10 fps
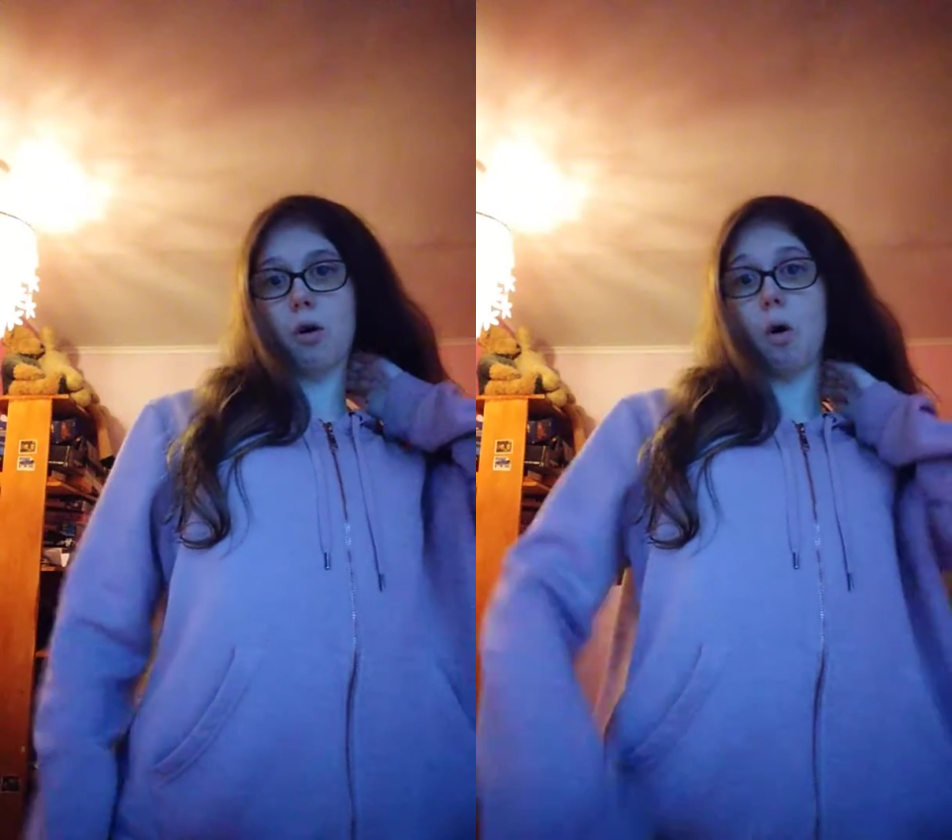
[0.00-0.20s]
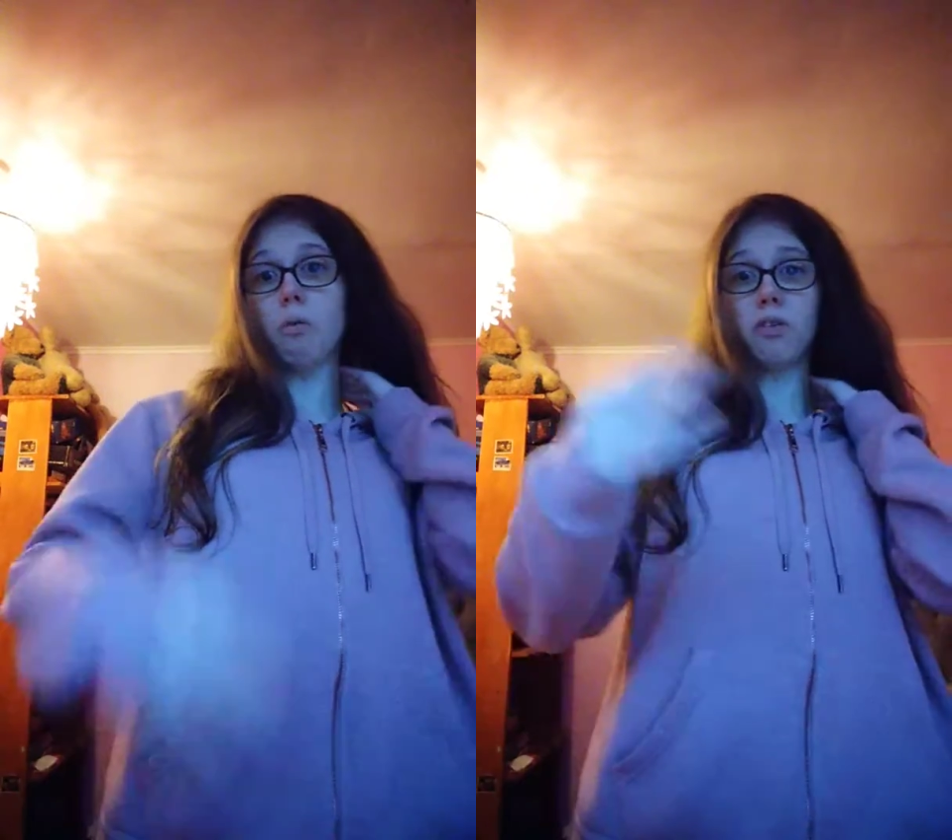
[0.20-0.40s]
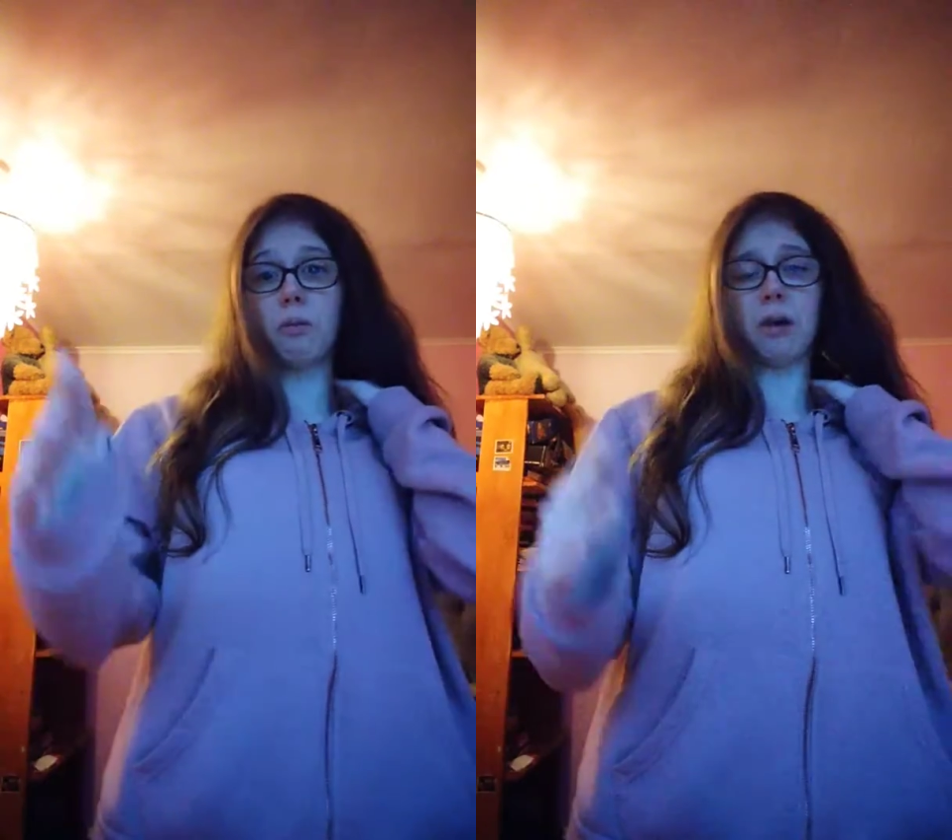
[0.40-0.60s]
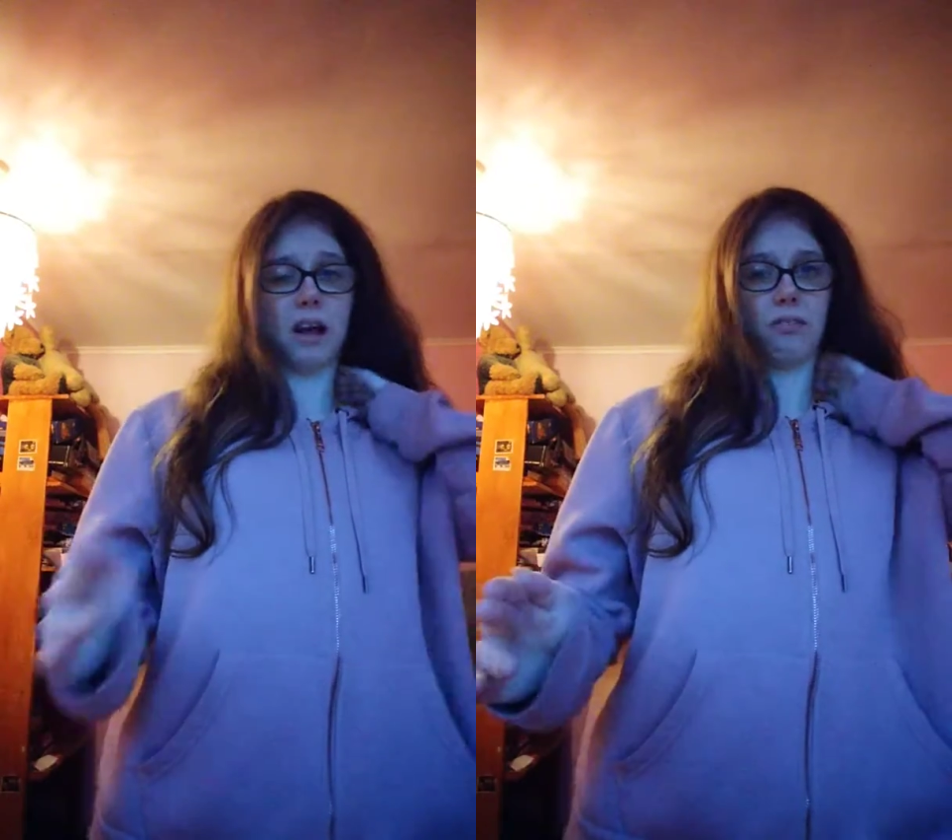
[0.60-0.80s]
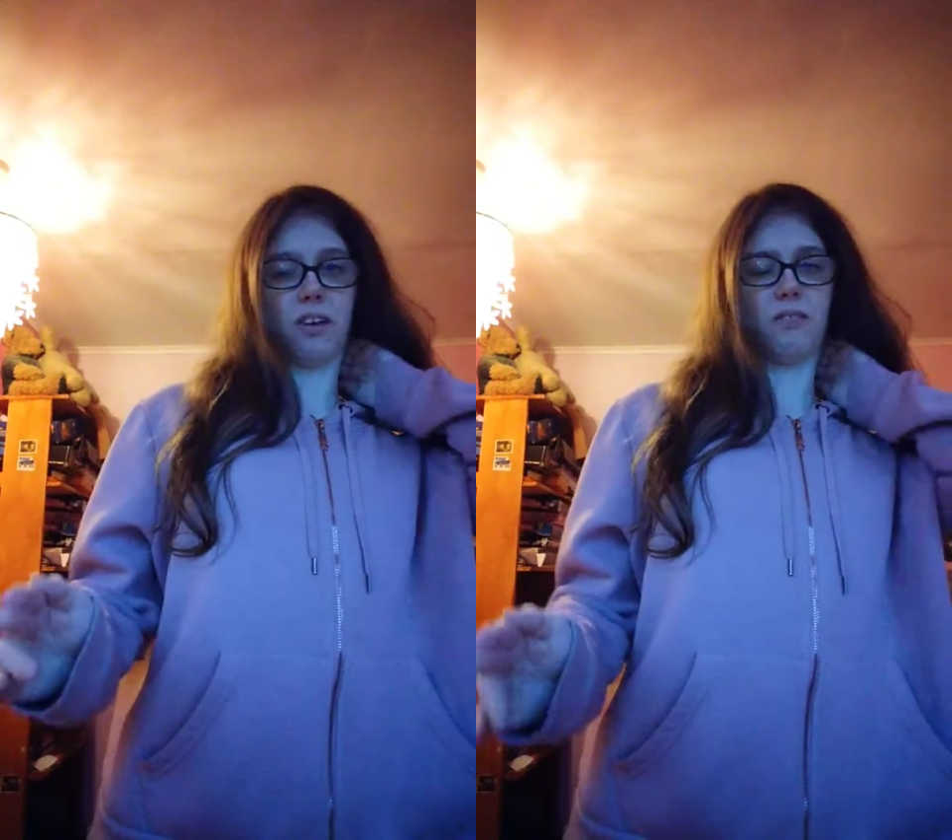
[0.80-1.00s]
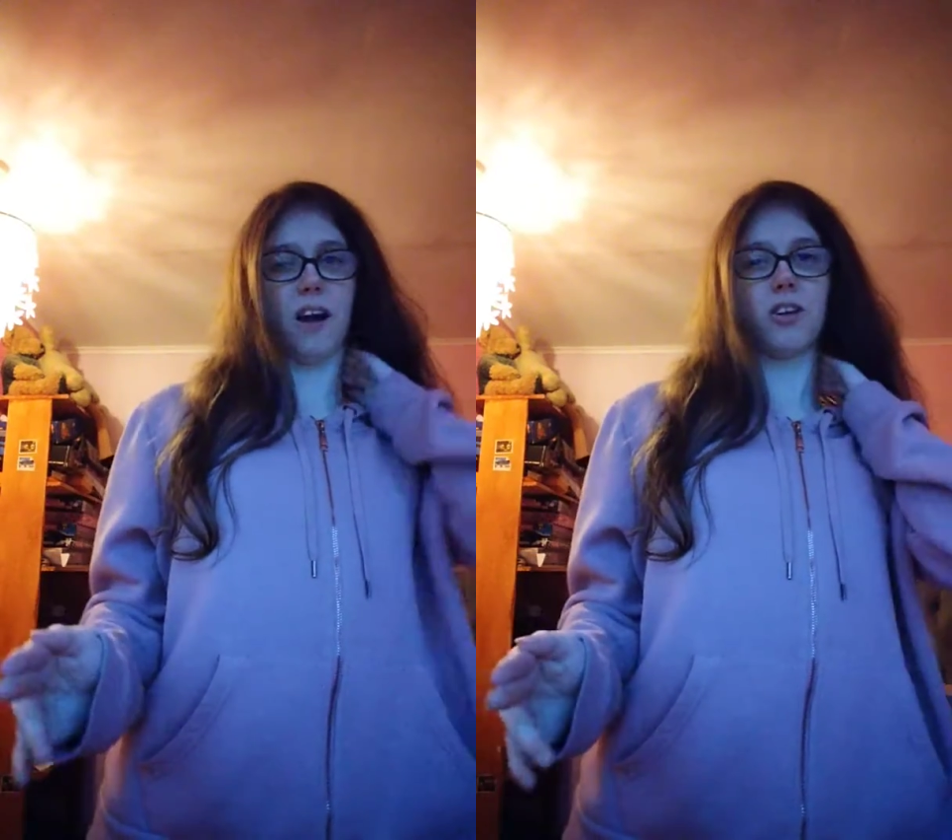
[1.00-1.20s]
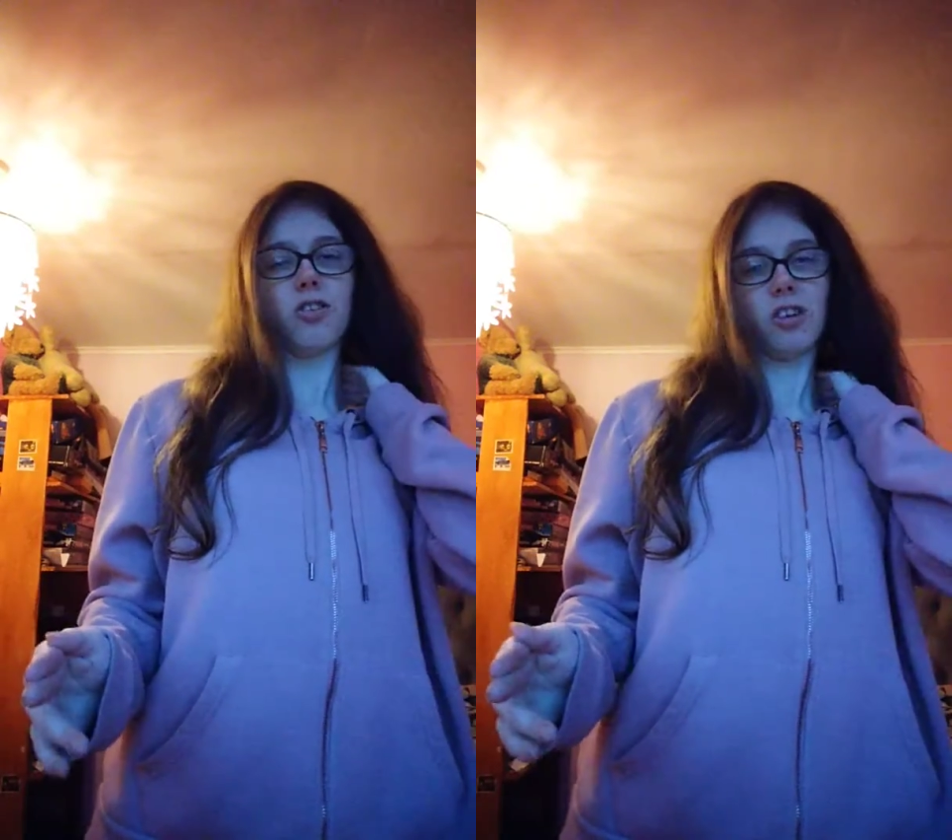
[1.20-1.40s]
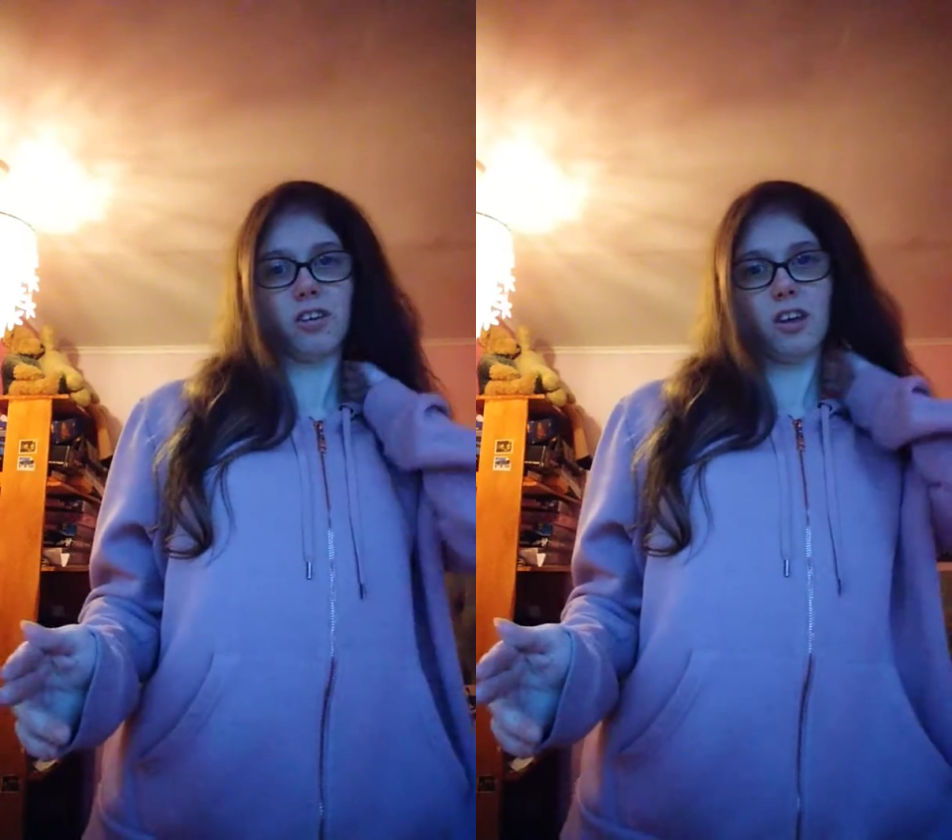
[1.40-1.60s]
Obviously I'm going to have the veg
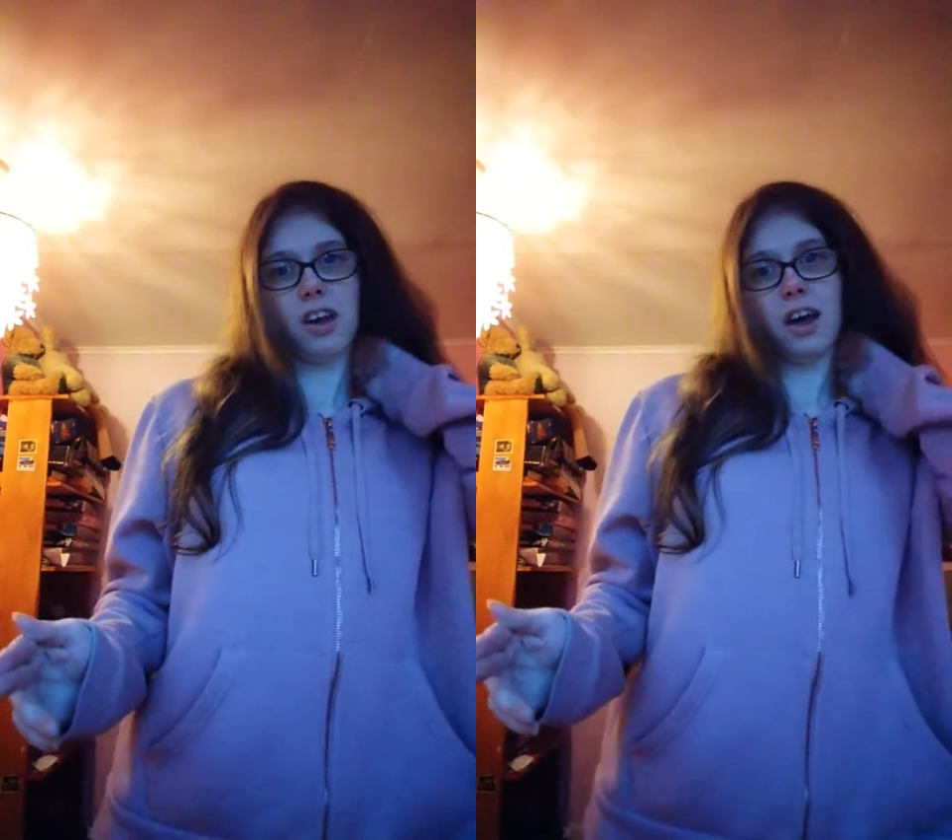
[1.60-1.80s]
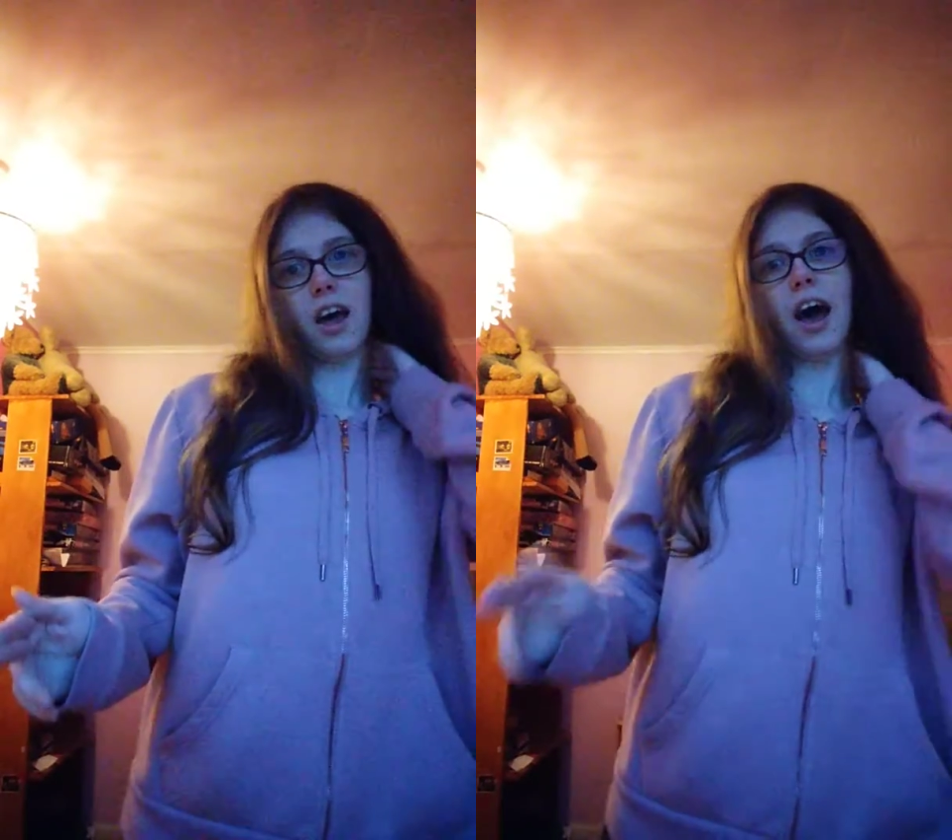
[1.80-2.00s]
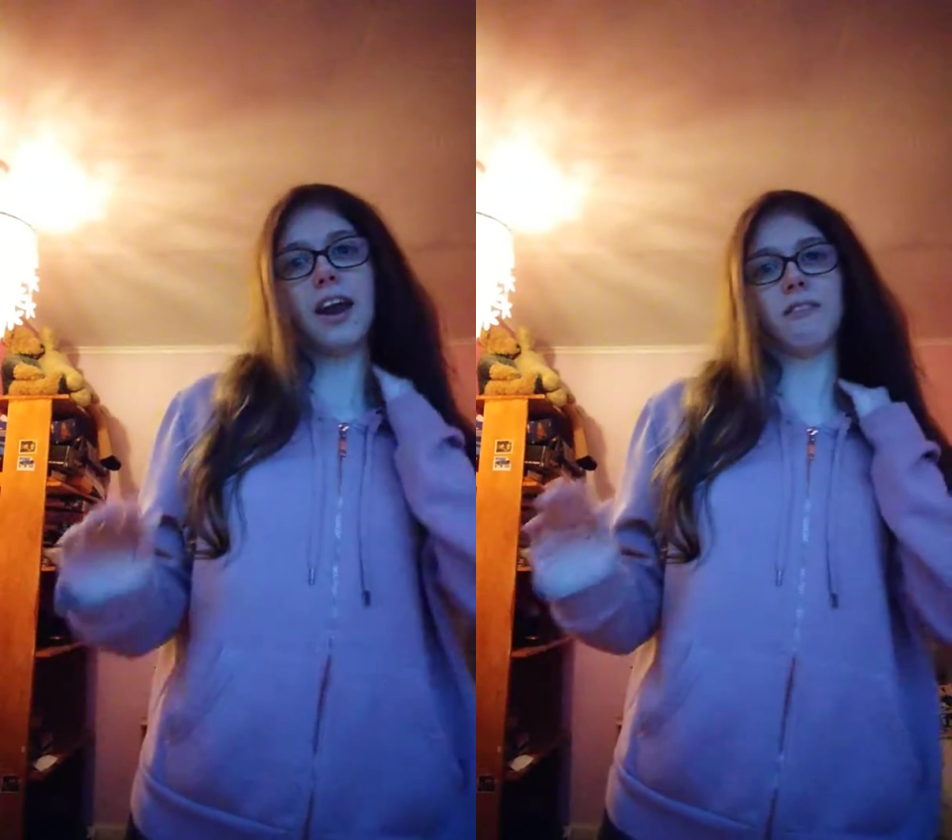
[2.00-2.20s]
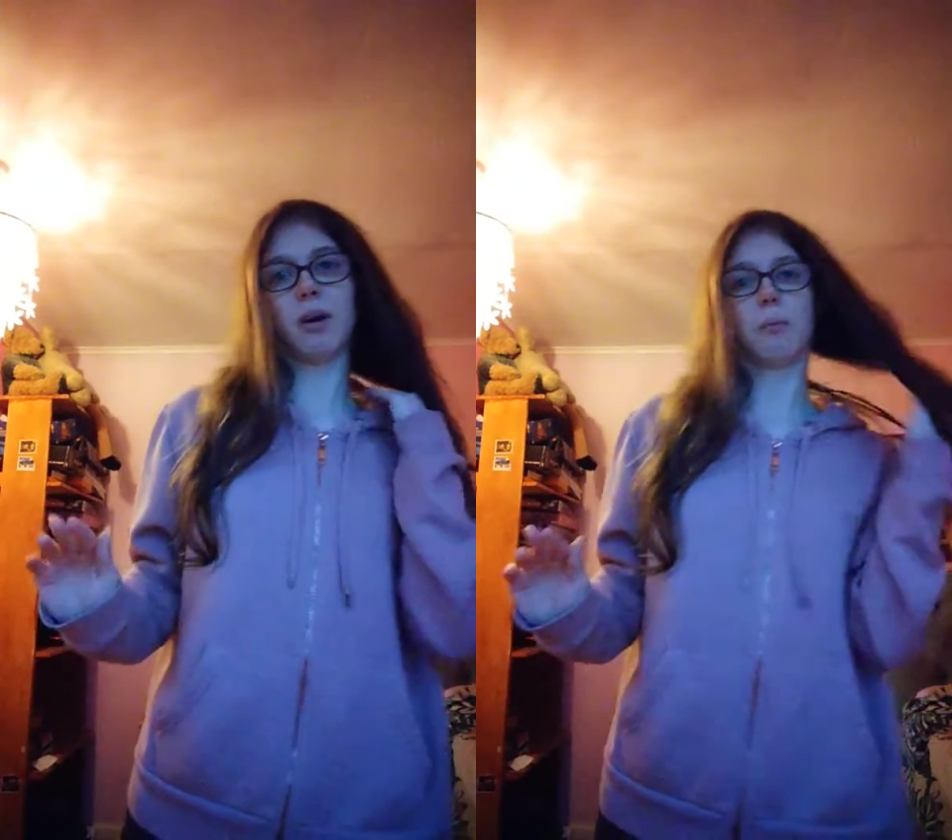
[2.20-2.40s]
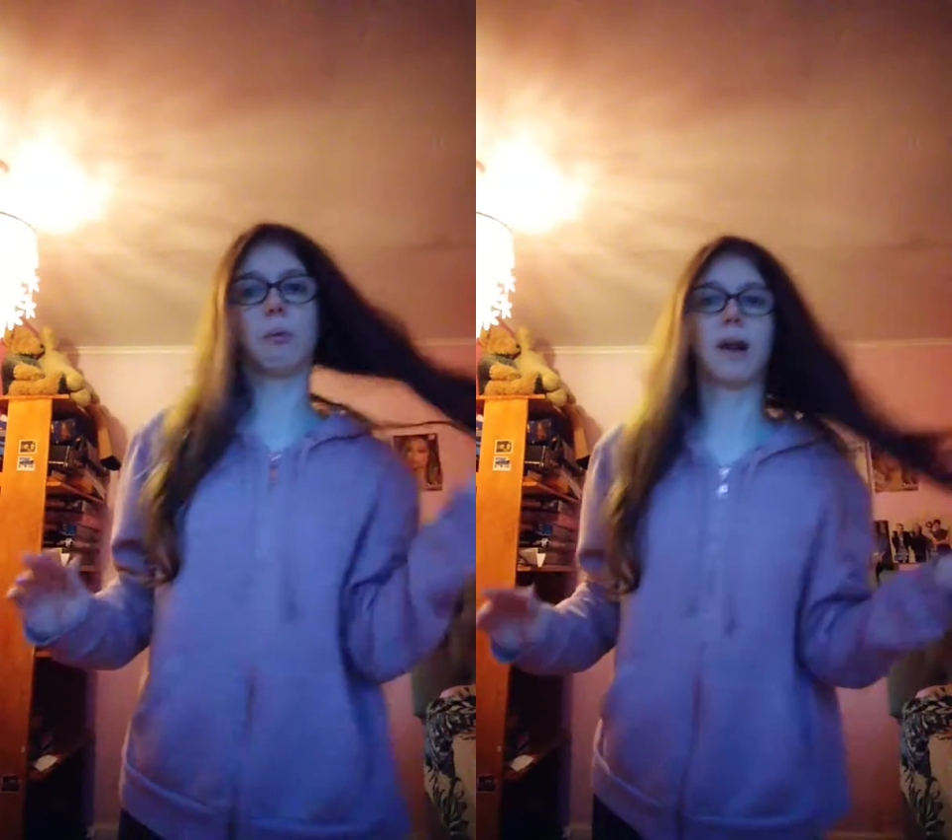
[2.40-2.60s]
and everything, but I'm going